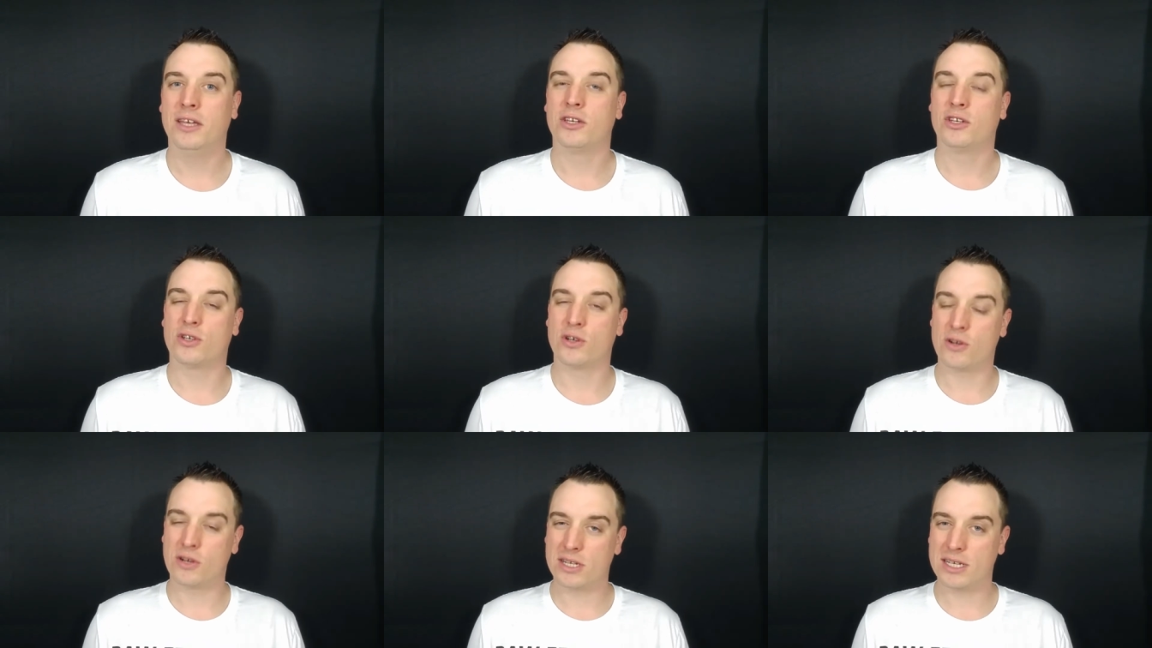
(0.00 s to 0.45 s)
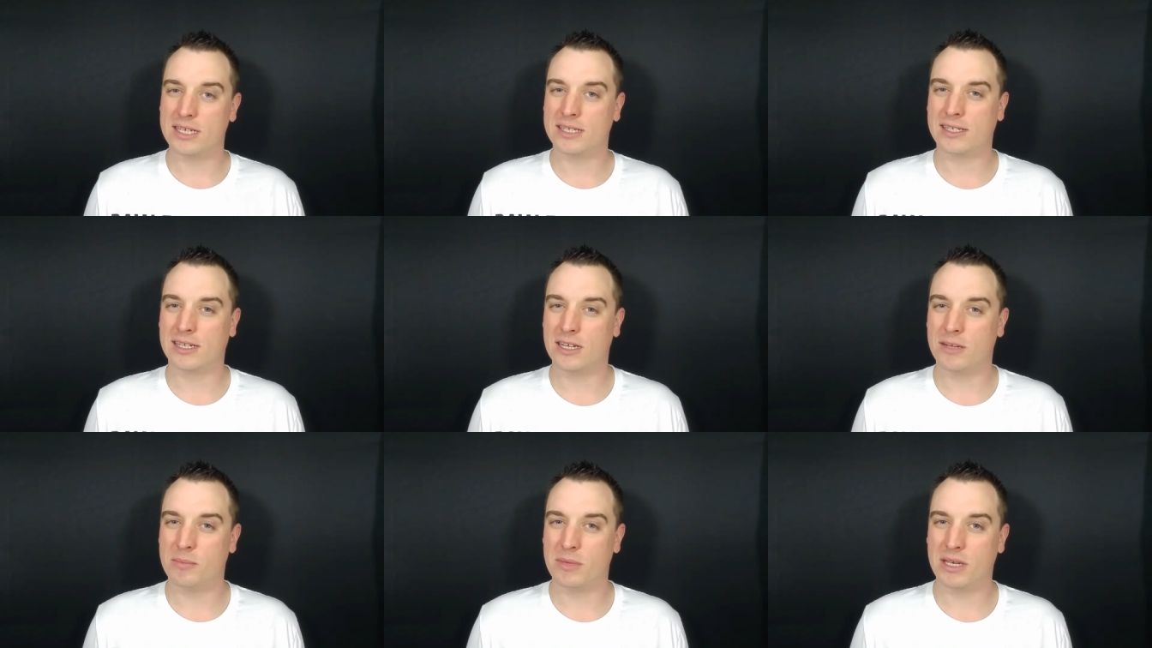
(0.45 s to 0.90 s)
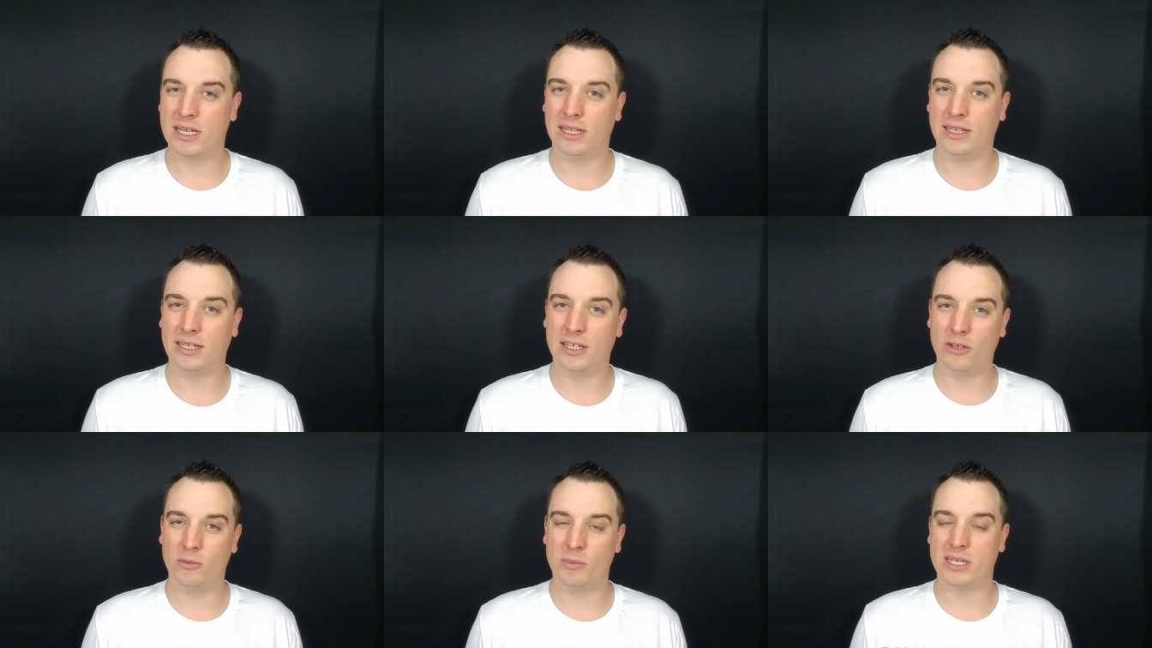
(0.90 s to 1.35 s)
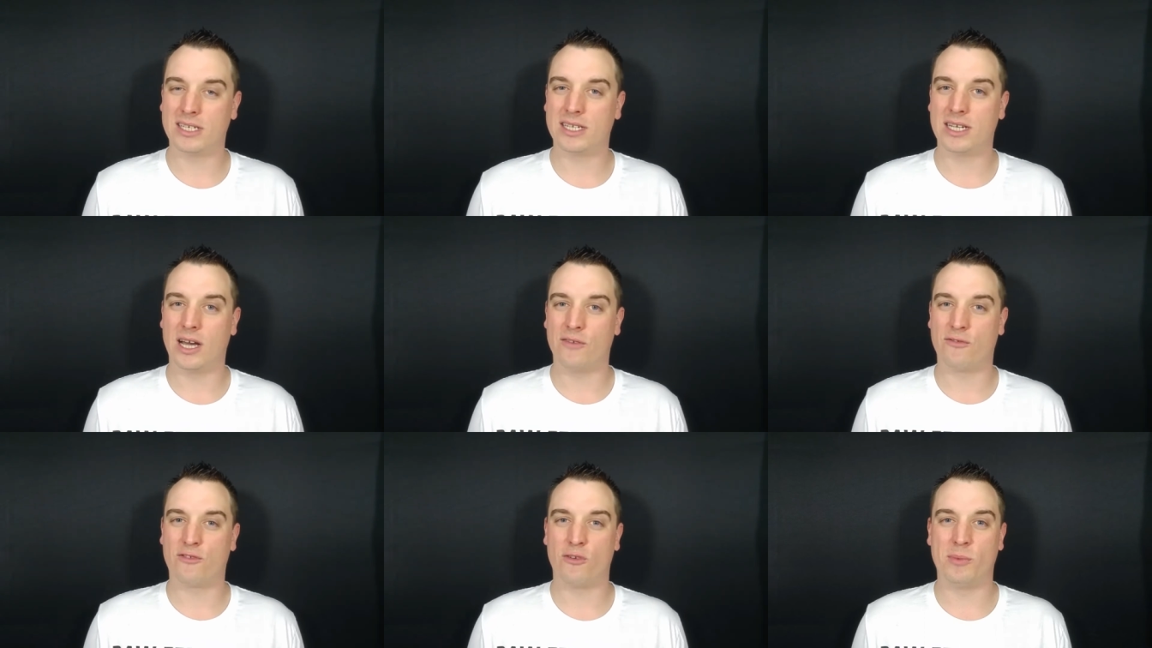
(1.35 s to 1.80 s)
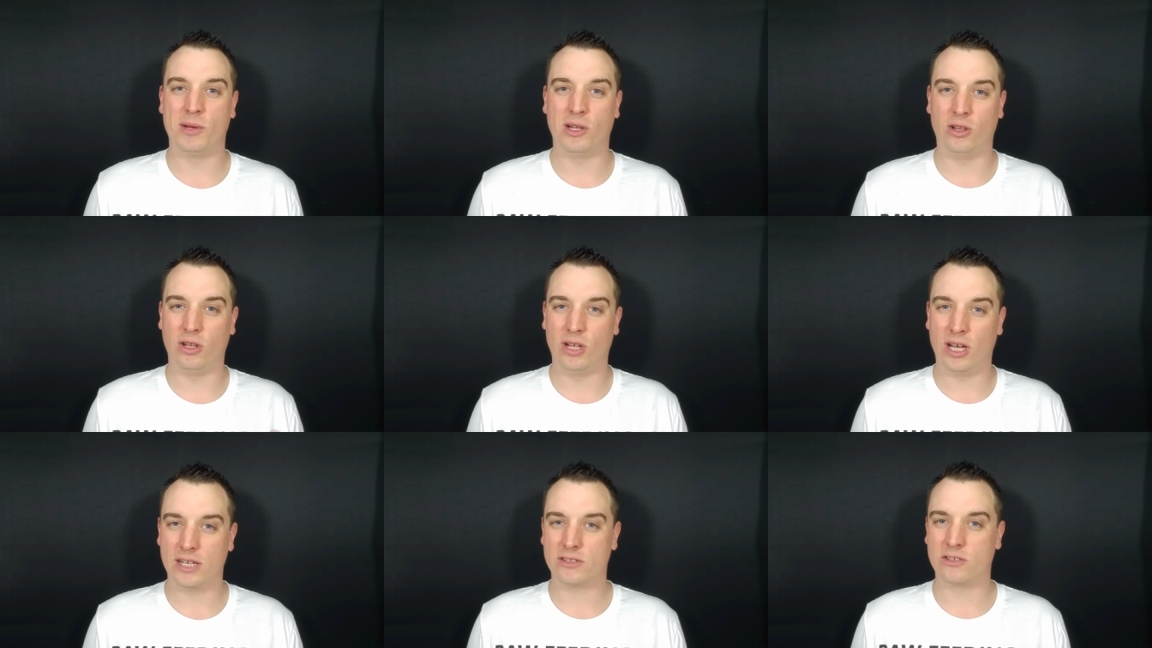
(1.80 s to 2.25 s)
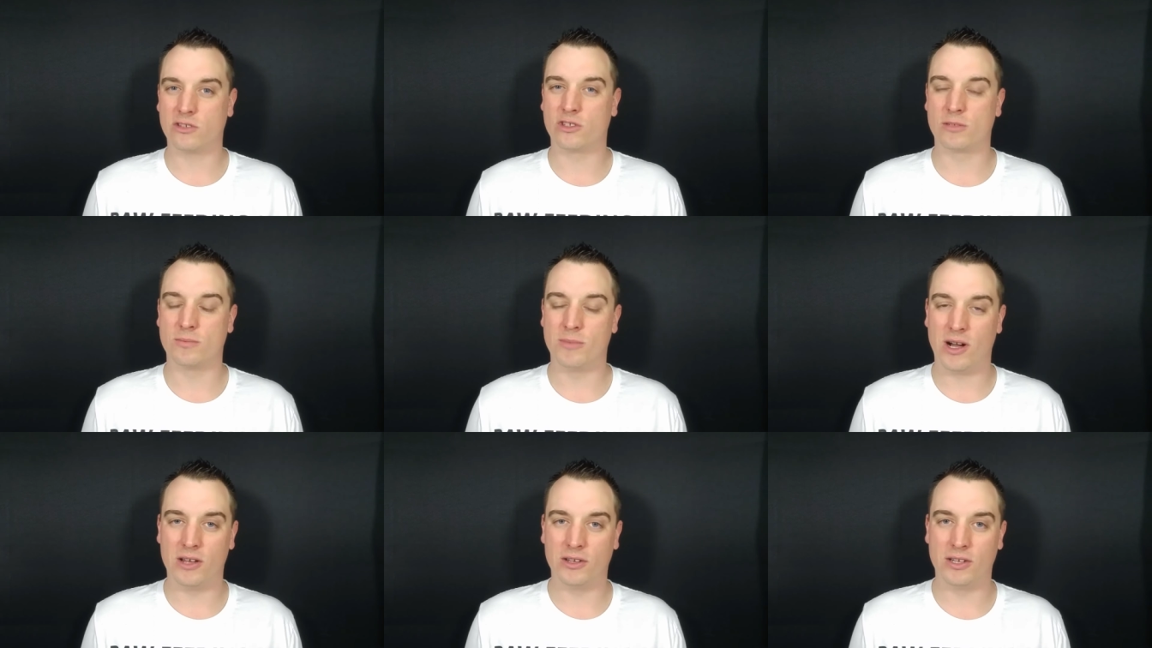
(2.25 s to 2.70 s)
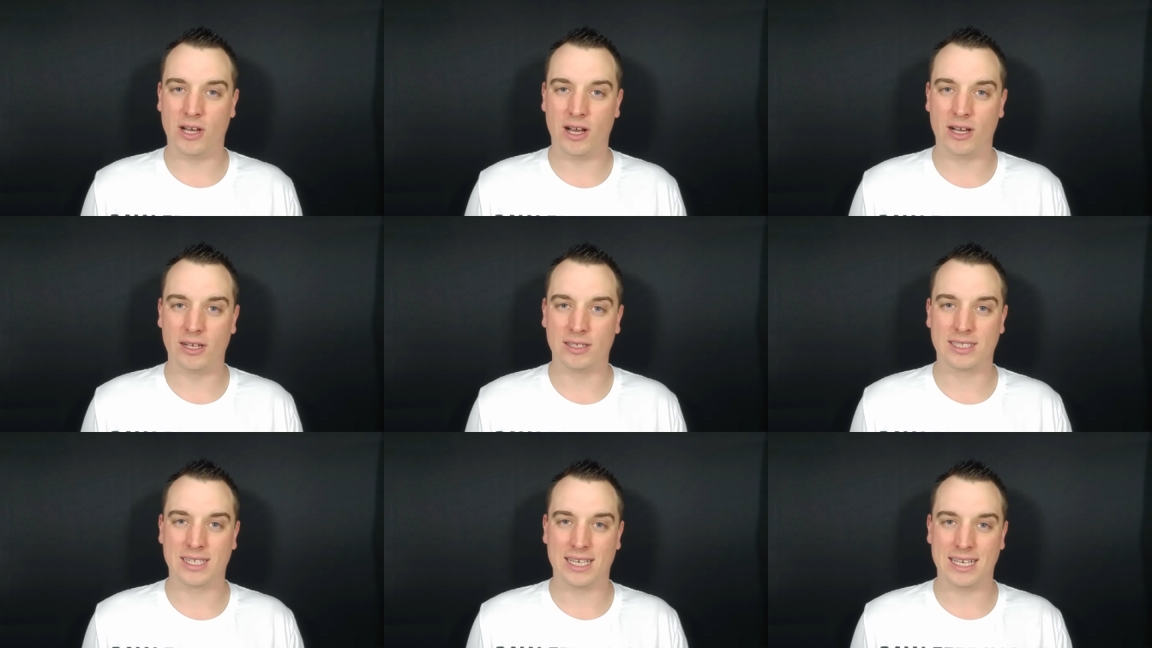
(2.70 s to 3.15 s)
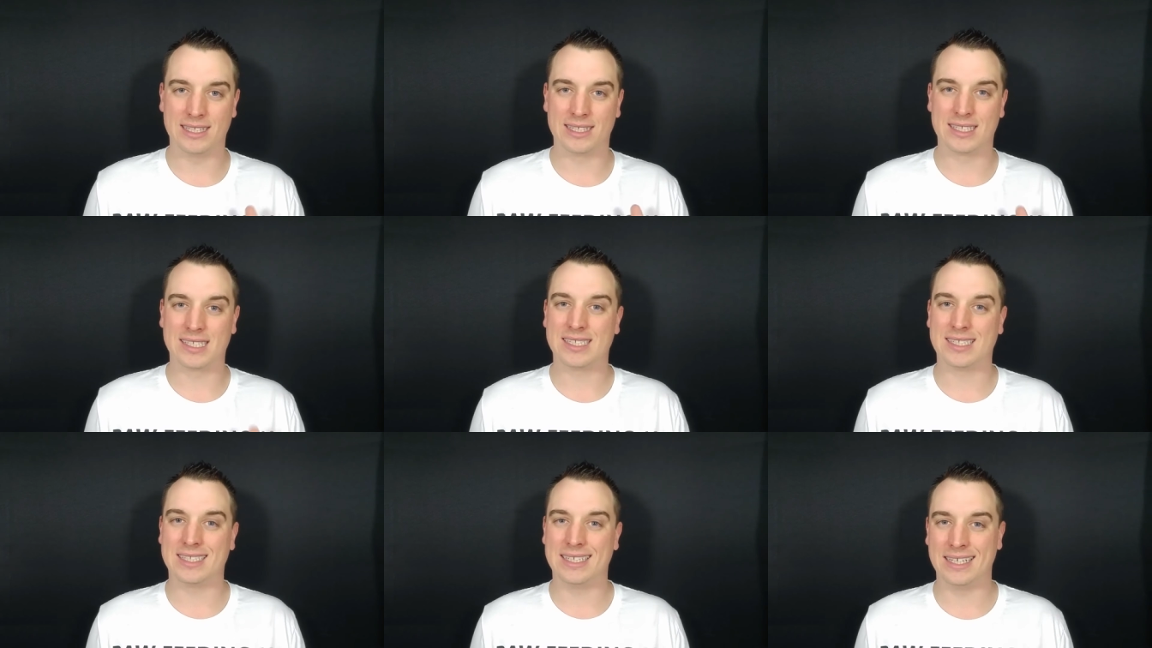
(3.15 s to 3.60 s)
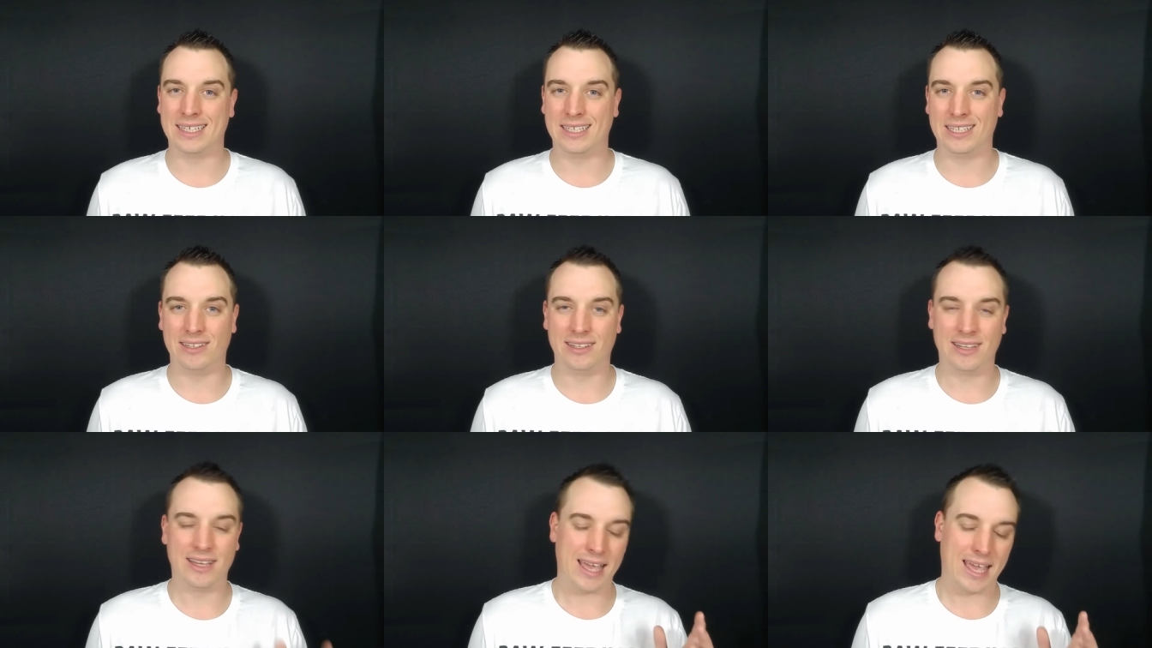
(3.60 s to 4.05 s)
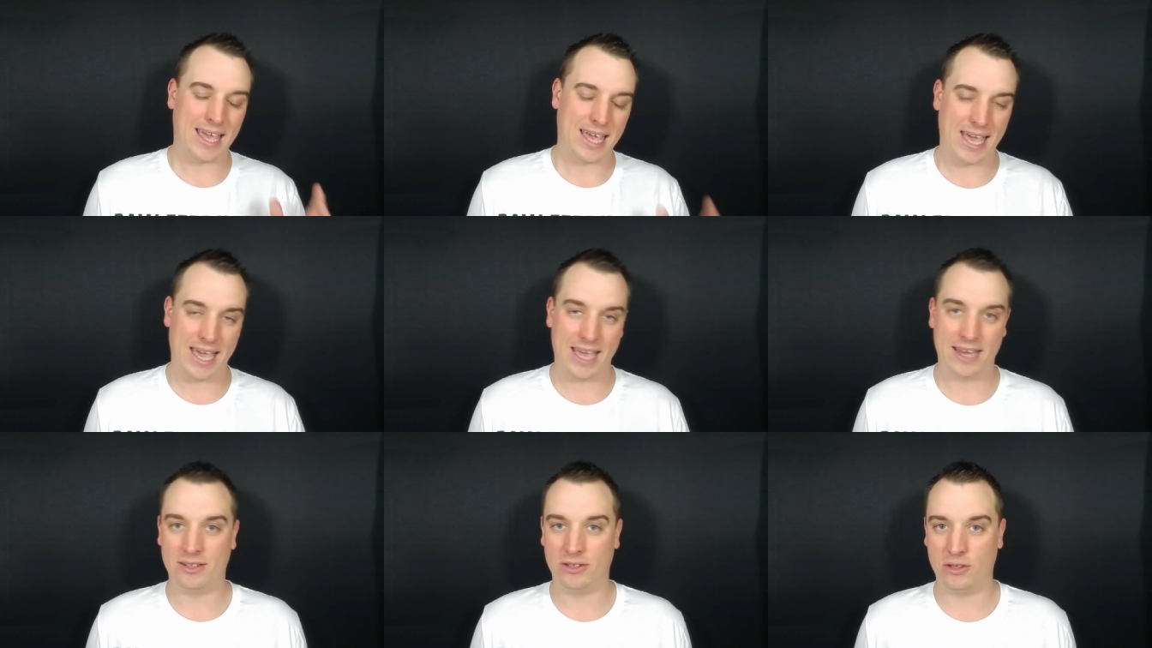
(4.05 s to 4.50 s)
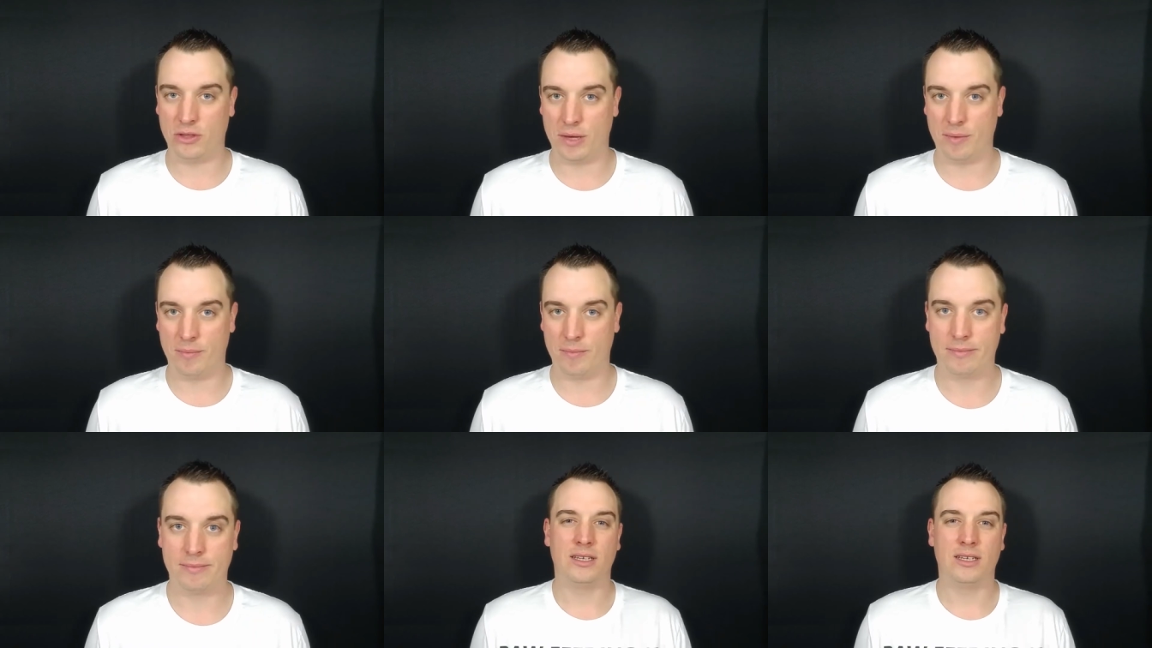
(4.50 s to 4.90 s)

Turkey's gonna be a little bit tougher, but lots of small dogs can still handle them.